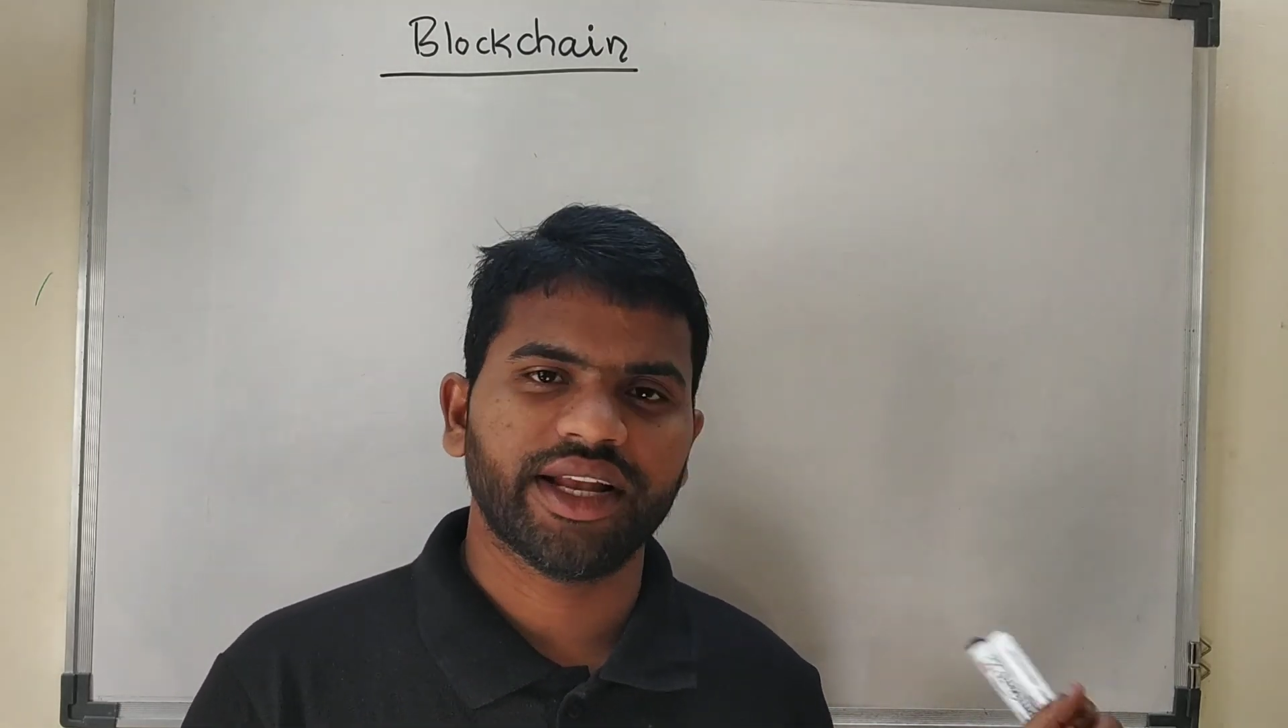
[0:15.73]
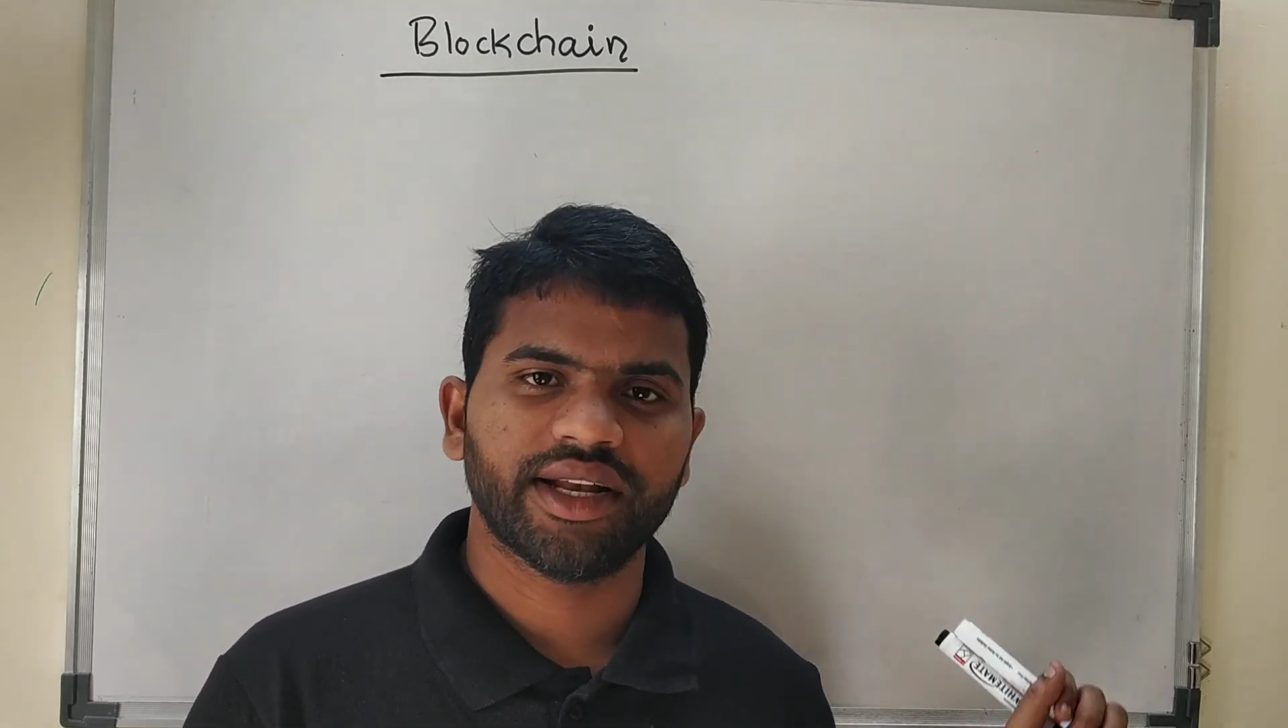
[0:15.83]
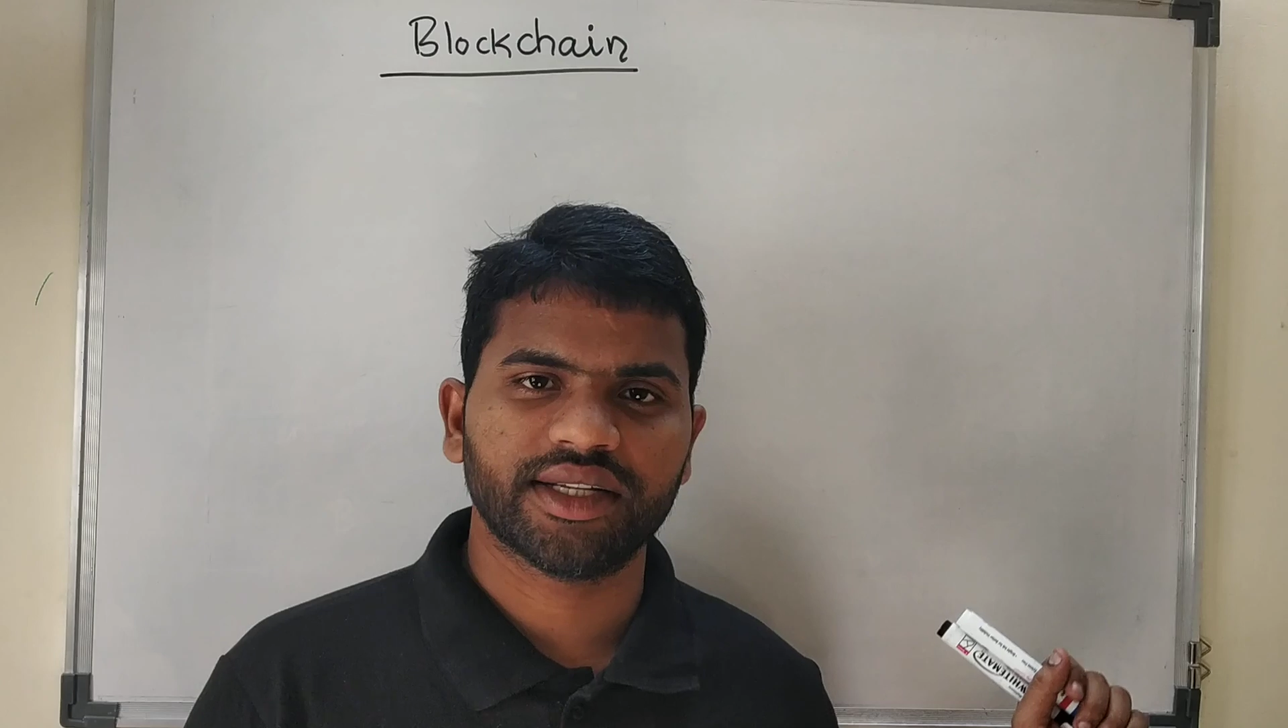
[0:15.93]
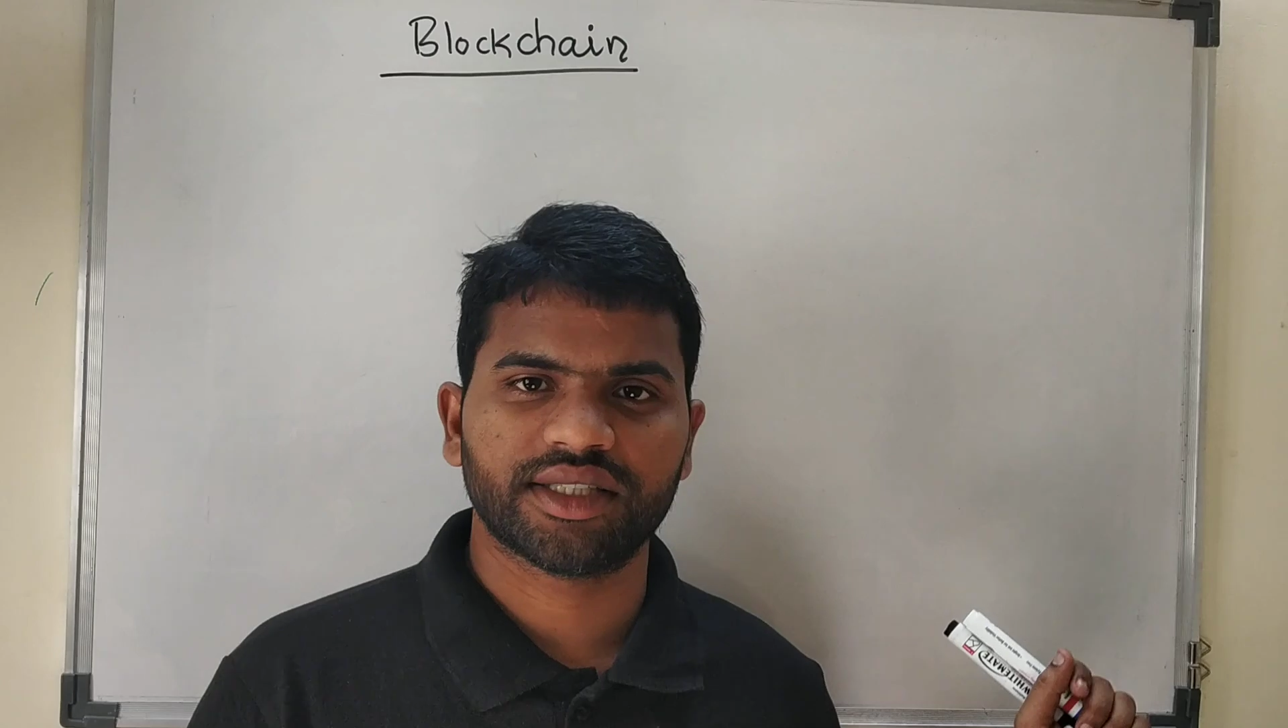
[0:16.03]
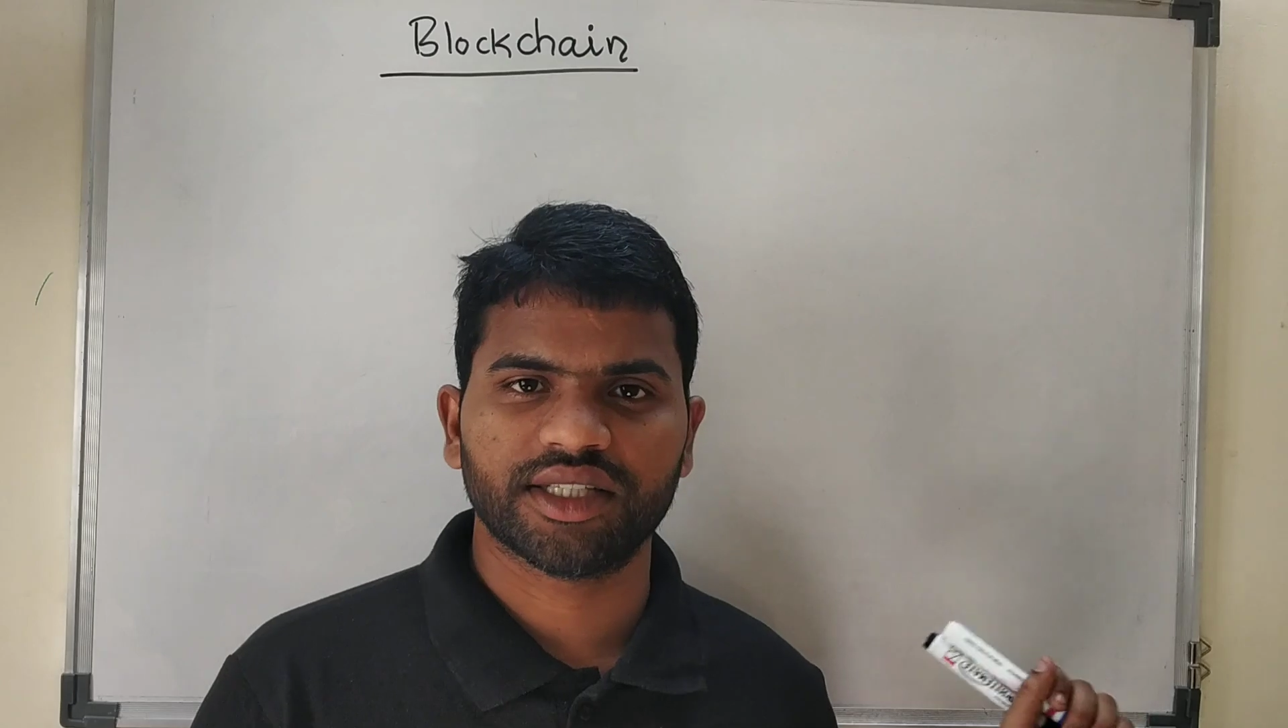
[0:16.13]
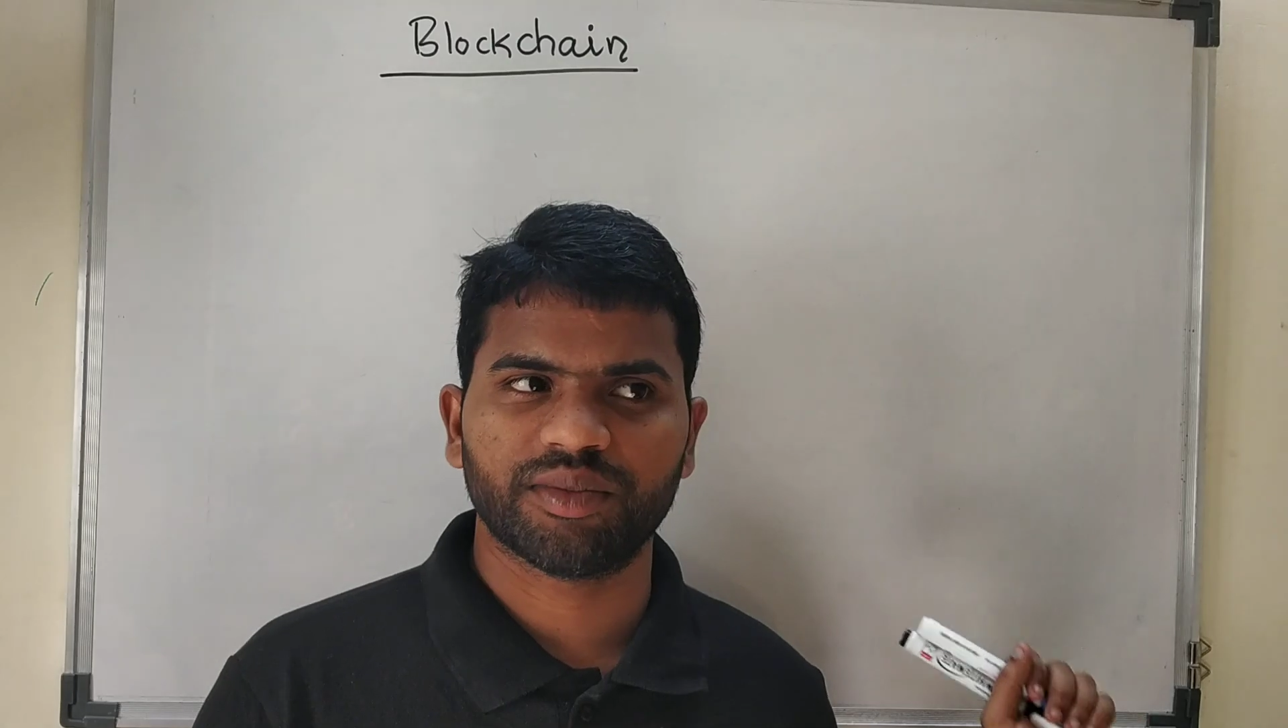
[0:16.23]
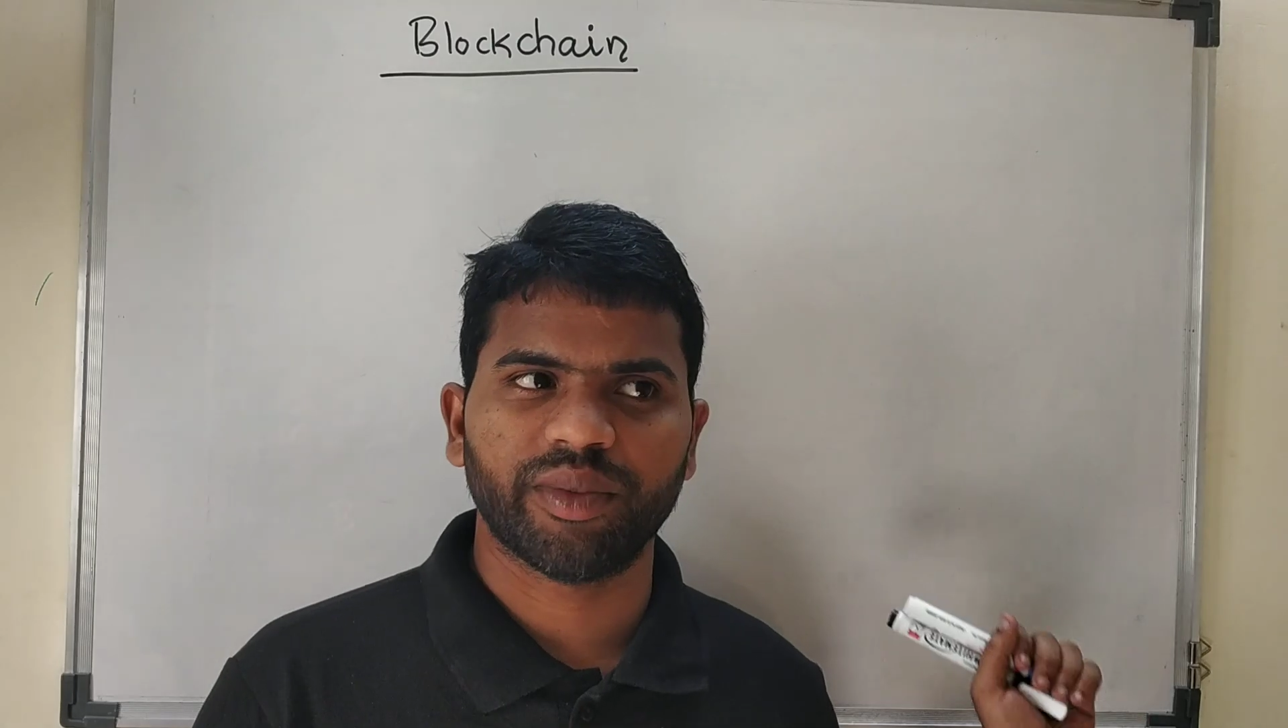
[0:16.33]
industries'